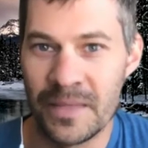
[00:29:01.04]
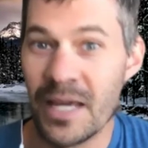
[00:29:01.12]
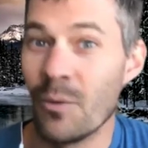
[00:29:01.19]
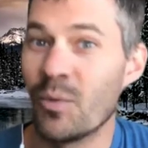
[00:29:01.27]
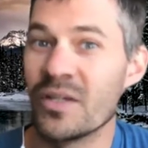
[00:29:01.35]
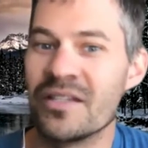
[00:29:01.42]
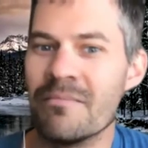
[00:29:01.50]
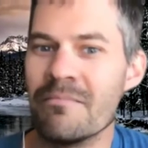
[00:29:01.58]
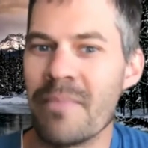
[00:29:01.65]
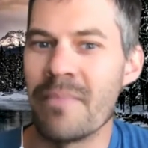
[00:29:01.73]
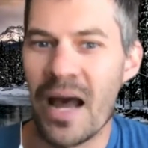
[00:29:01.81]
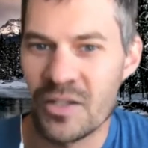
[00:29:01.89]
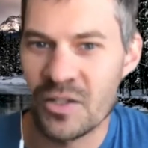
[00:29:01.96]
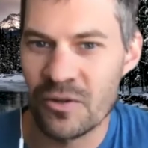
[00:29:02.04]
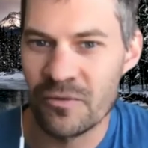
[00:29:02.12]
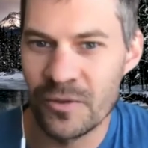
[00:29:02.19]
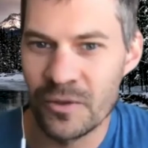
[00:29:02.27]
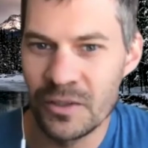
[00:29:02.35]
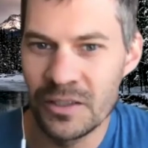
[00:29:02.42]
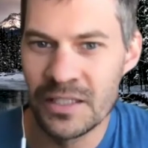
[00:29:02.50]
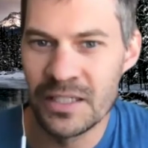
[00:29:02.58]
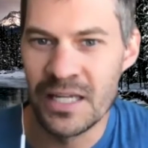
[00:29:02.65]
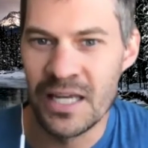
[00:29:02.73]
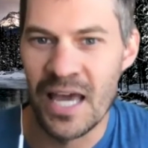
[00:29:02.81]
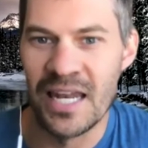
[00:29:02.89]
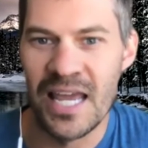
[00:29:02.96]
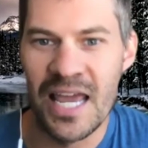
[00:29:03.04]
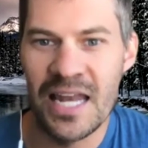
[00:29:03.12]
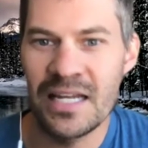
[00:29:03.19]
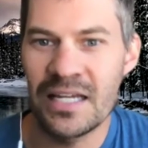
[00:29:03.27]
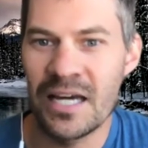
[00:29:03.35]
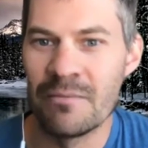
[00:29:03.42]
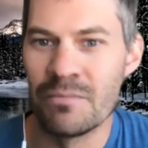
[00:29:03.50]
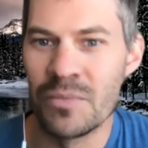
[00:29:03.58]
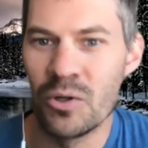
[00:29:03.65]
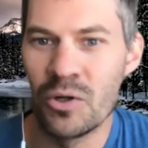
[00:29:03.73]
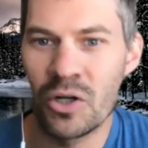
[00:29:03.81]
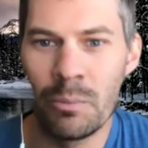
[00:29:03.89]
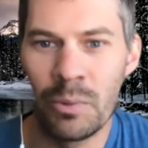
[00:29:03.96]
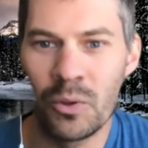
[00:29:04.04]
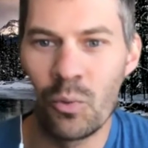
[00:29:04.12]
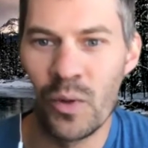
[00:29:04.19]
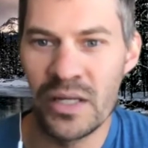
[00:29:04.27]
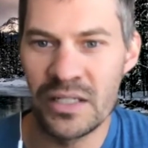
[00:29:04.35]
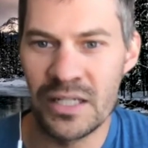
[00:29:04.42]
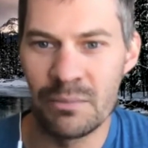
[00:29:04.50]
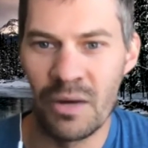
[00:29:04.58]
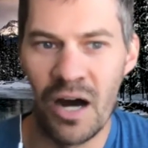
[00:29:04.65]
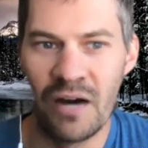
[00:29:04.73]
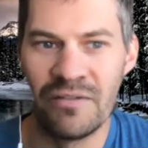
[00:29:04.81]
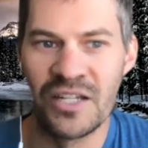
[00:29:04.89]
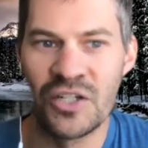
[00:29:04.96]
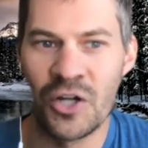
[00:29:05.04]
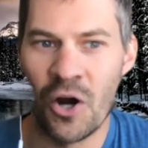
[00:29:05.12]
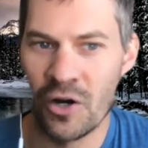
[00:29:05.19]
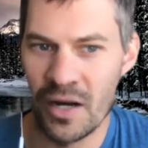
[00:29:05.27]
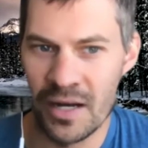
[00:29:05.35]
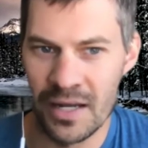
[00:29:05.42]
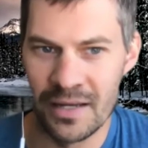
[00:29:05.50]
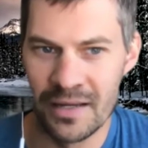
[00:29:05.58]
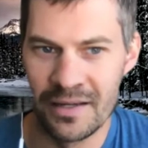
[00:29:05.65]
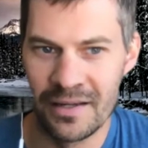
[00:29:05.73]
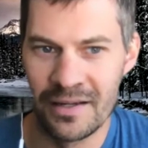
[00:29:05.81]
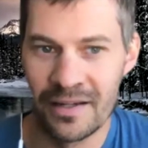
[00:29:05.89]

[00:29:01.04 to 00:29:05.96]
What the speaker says: It was the masterful and incommunicable wisdom of eternity,